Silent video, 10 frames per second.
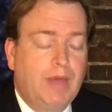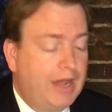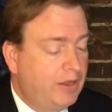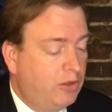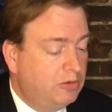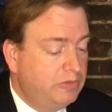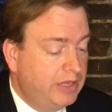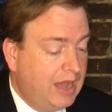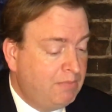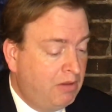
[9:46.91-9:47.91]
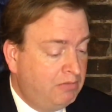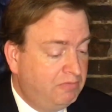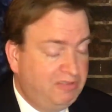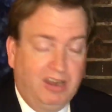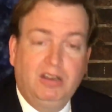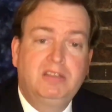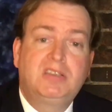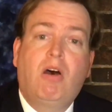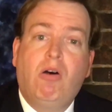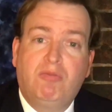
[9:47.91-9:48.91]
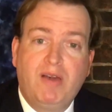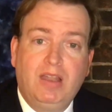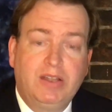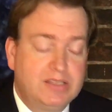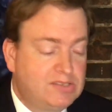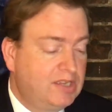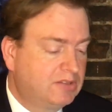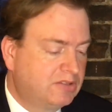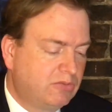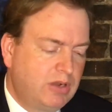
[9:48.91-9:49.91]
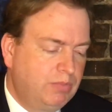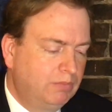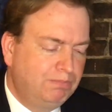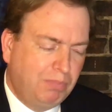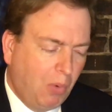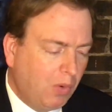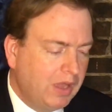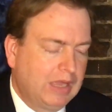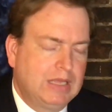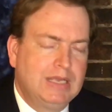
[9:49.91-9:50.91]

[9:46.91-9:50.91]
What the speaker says: I know that I'm a fairly tall fella at 6'3", but boy,